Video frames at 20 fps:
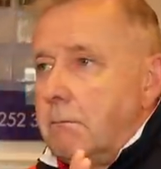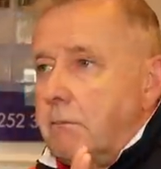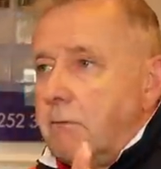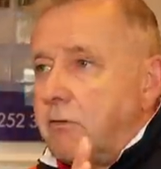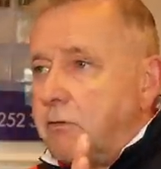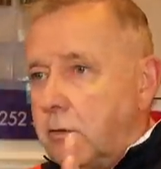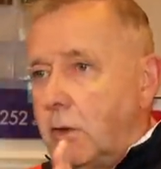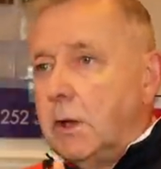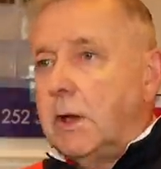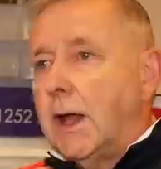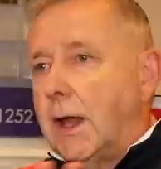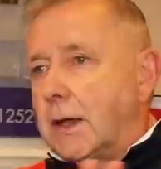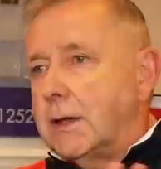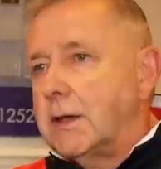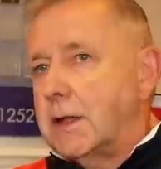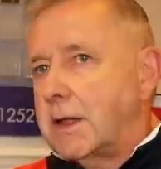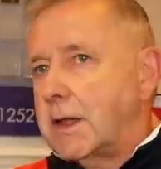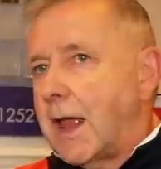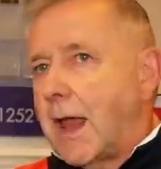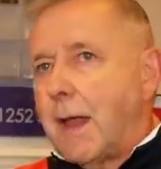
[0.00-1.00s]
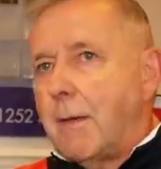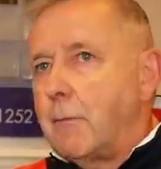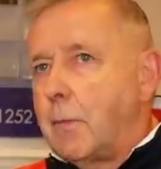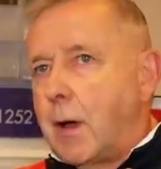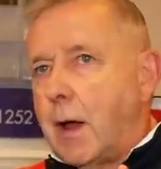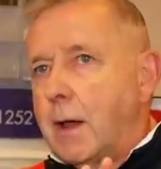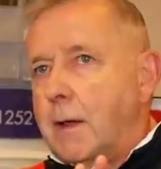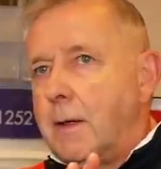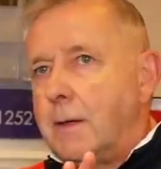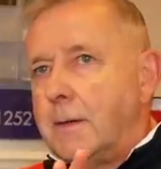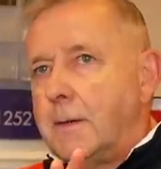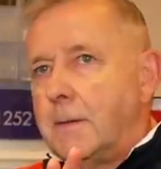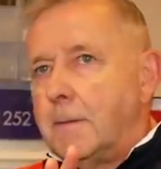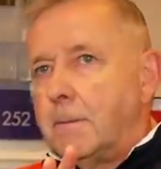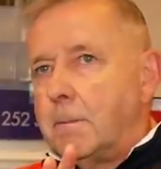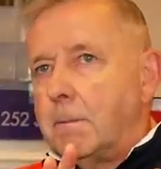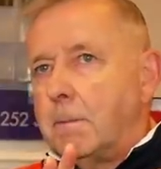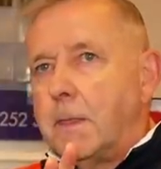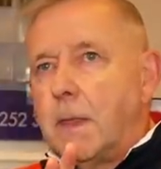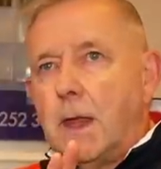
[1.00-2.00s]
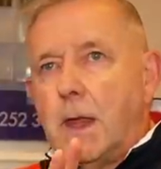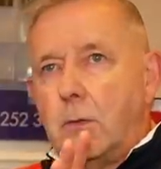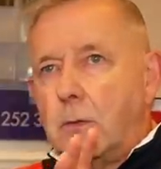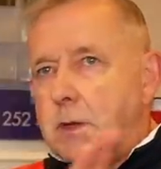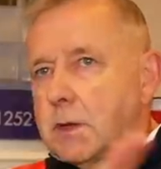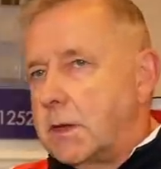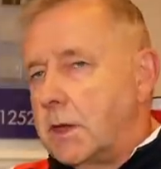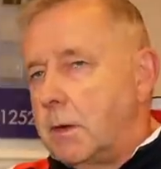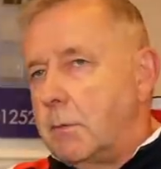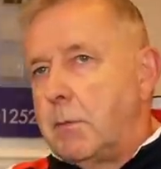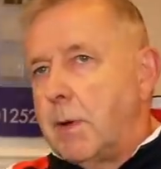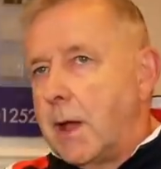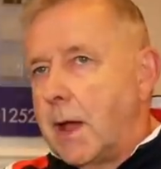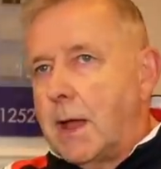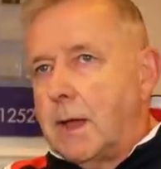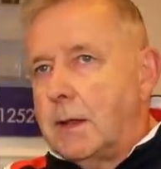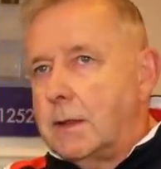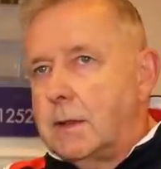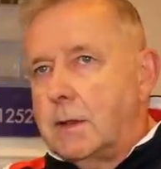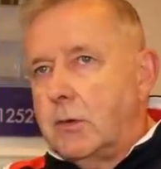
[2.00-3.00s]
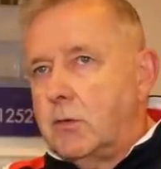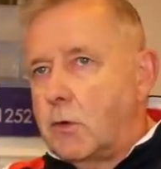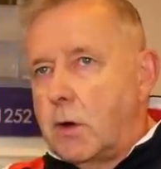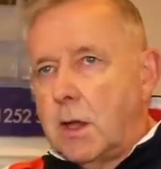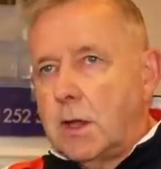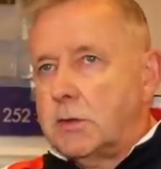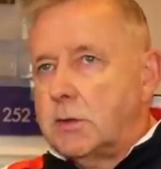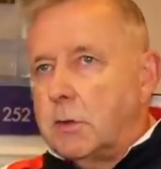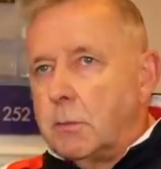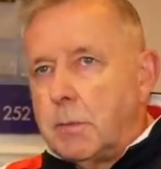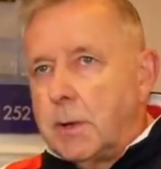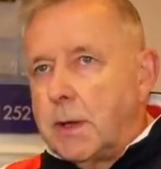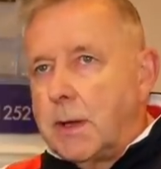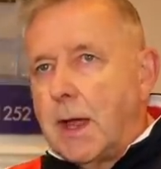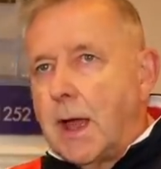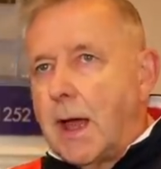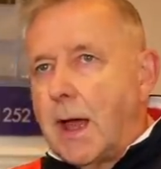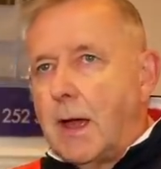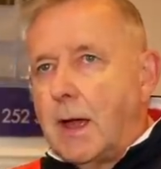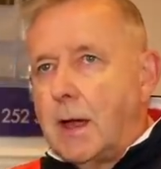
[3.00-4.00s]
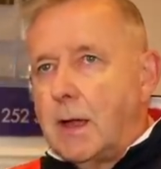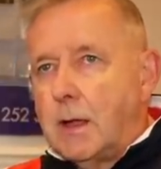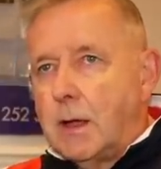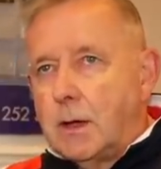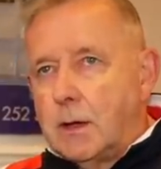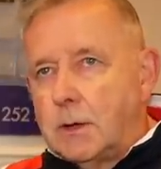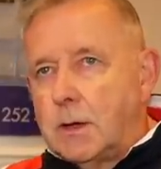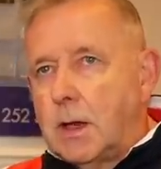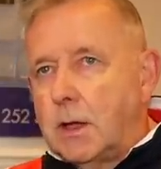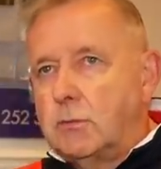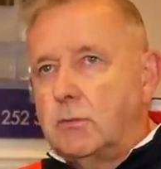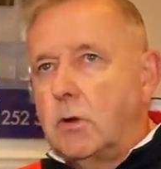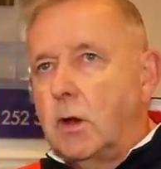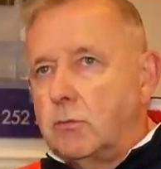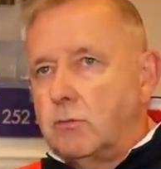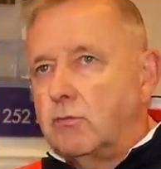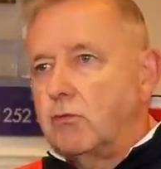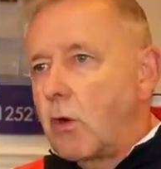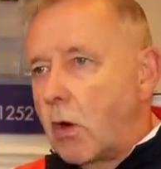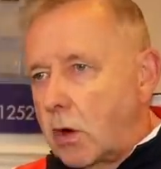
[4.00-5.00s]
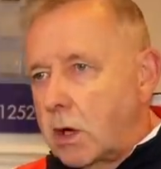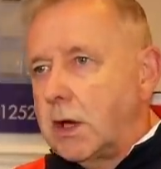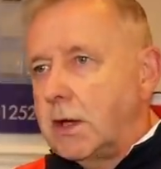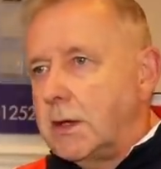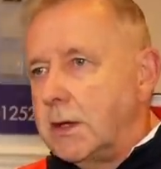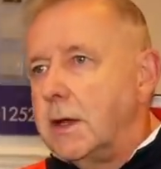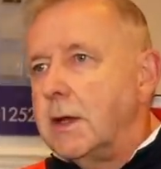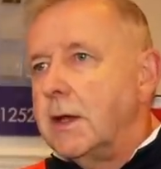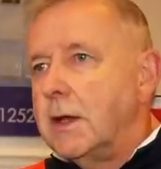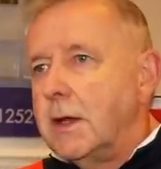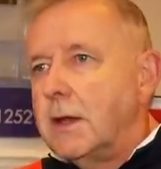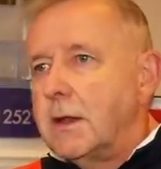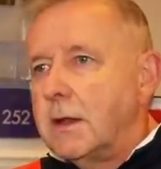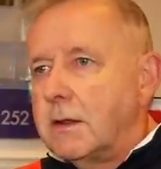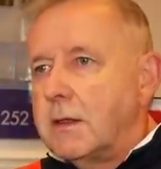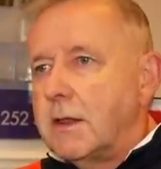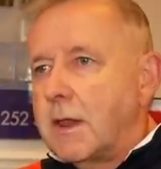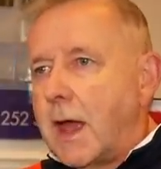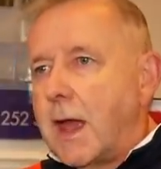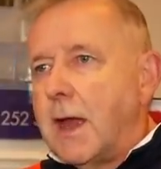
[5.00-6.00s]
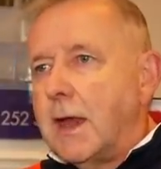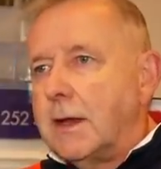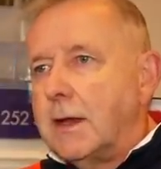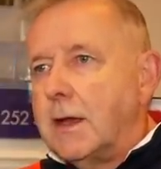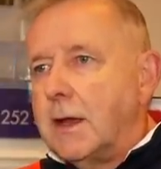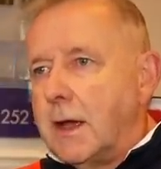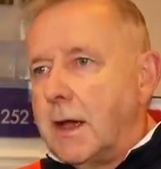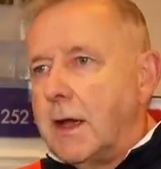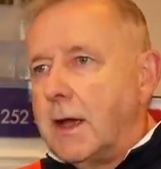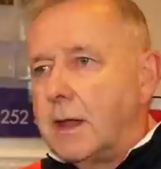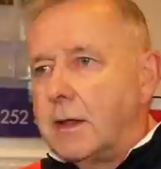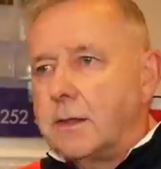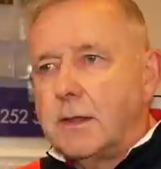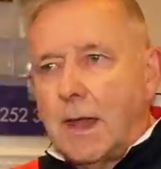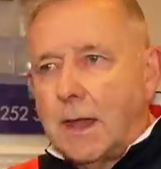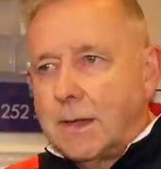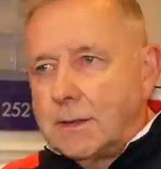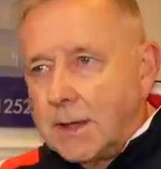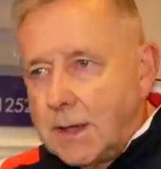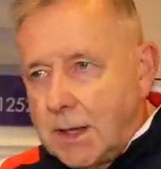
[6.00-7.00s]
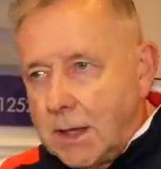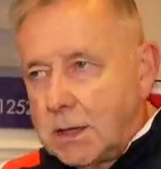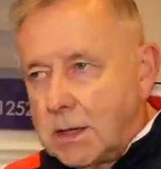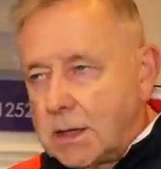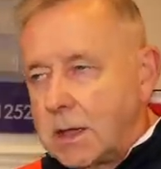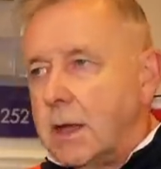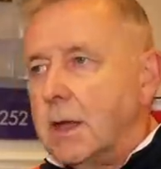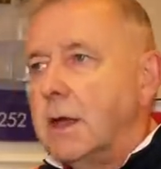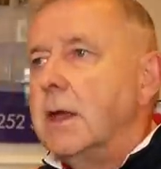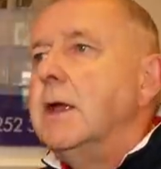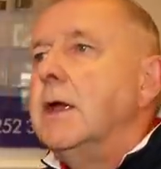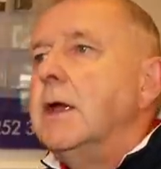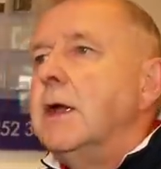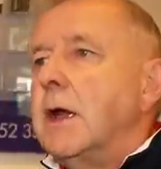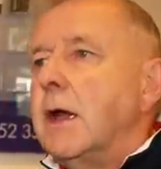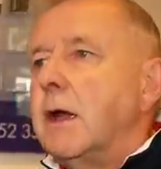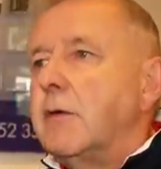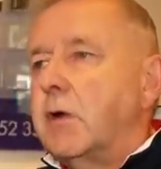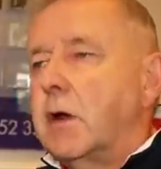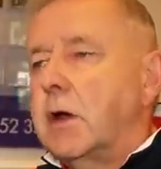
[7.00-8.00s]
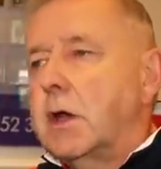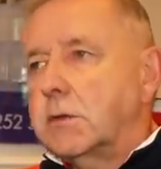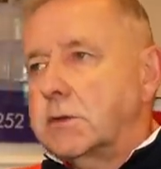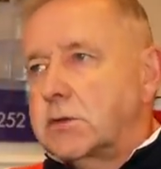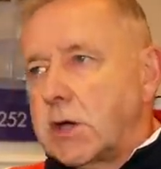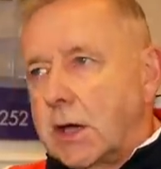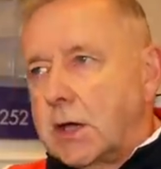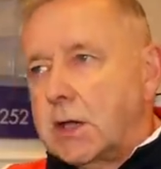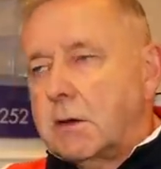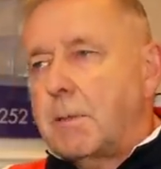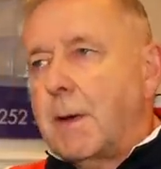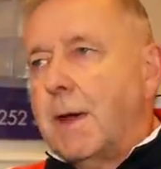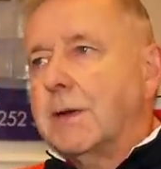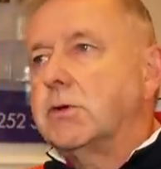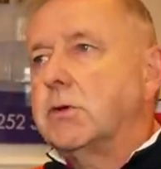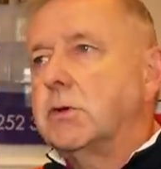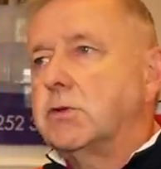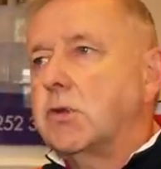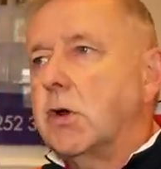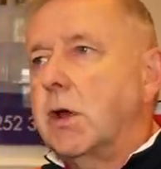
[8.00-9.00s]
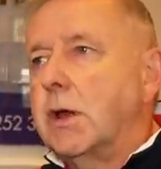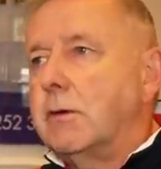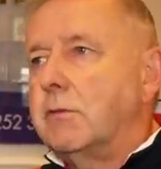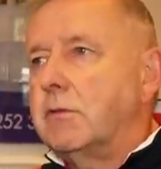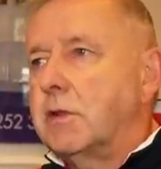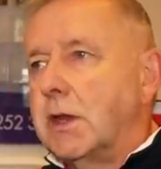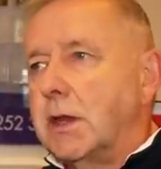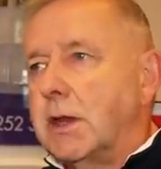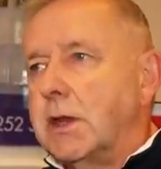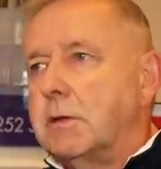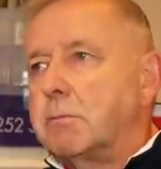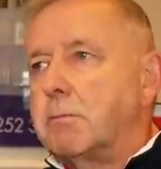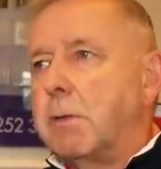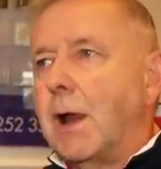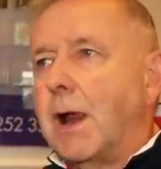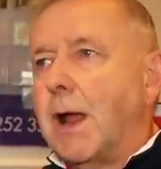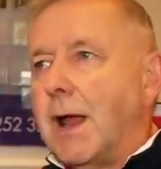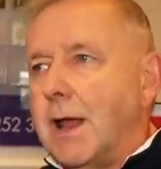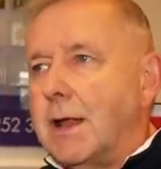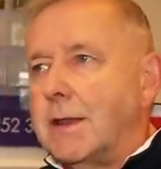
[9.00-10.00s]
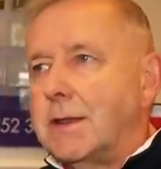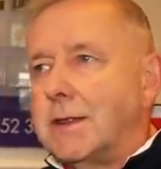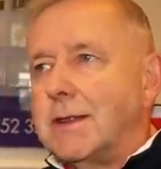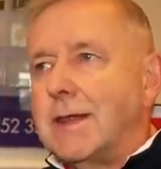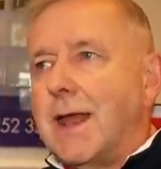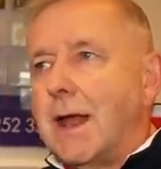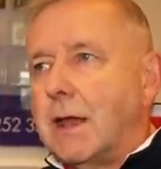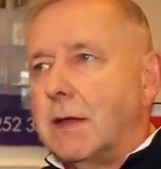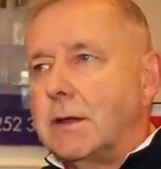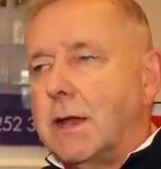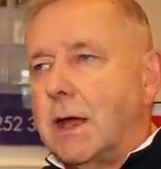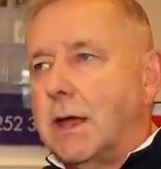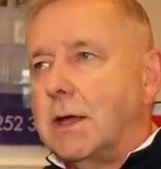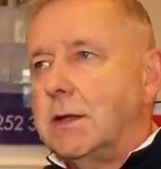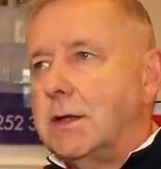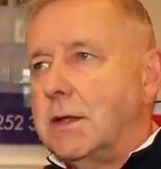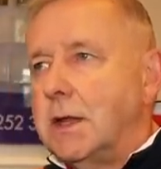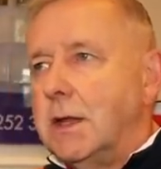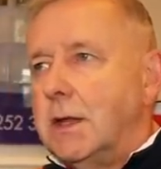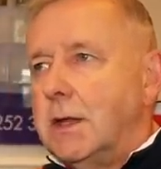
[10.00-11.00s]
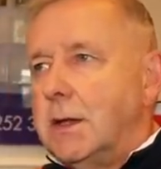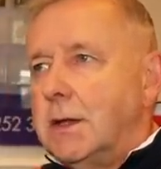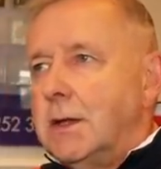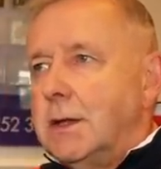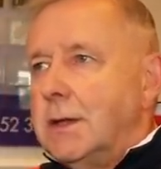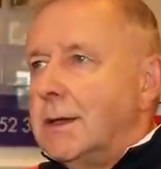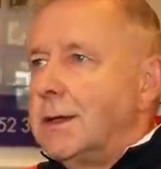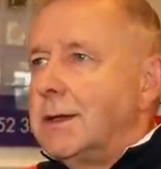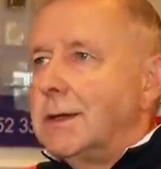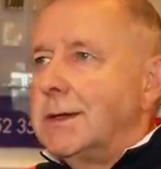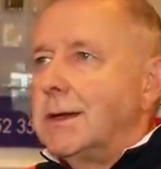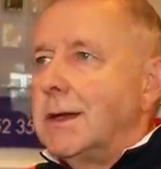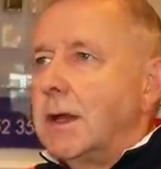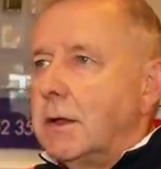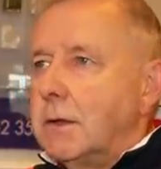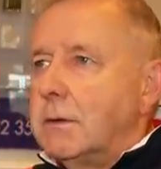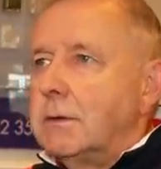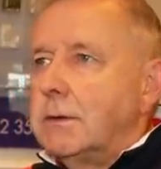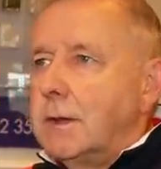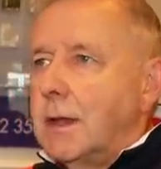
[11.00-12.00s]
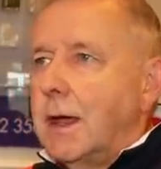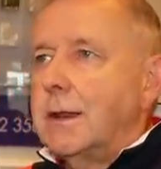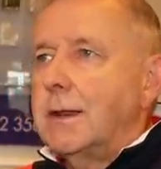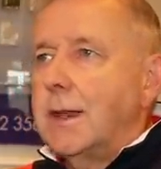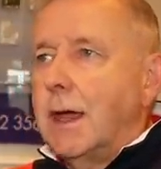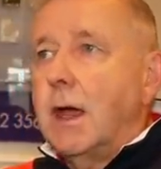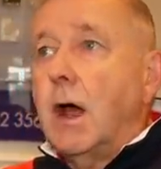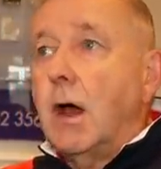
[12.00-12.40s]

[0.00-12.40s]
Fully understand, but there isn't a better ground to be at and rocking than this. If I could take us back to a training facility, these players nowadays, you know, they